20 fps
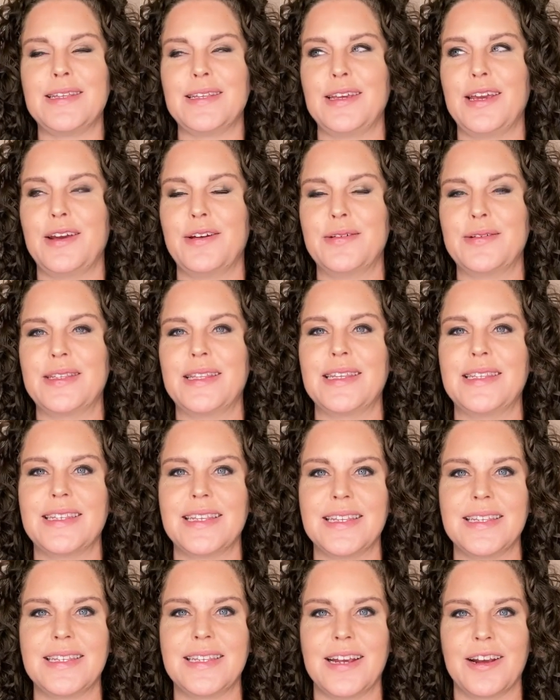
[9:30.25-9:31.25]
use the
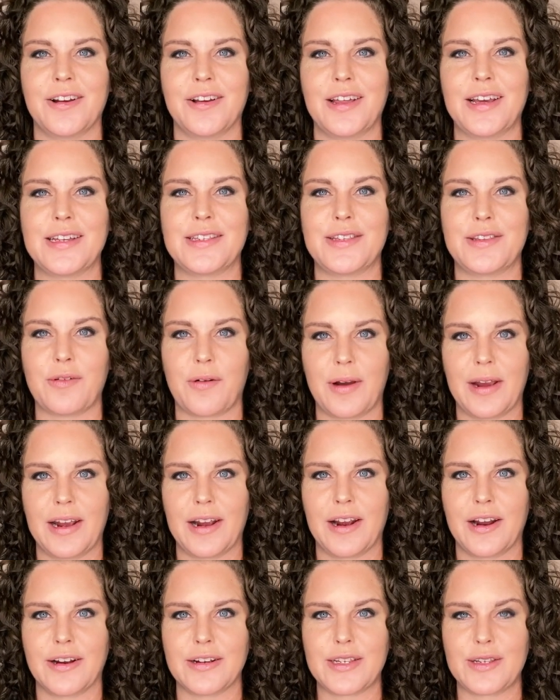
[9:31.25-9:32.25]
Sincerely
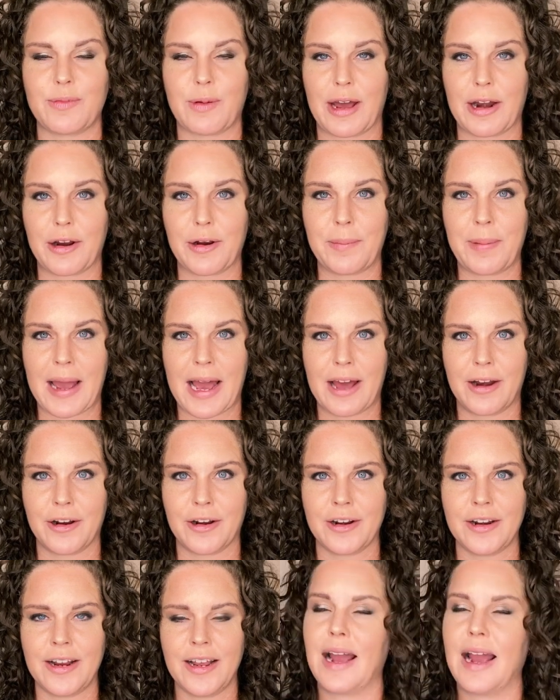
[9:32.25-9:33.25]
Sawyer sweater
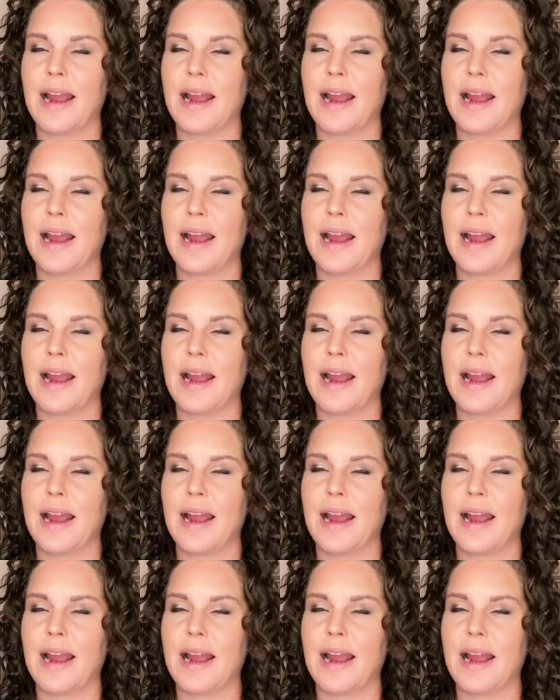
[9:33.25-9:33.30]
pattern.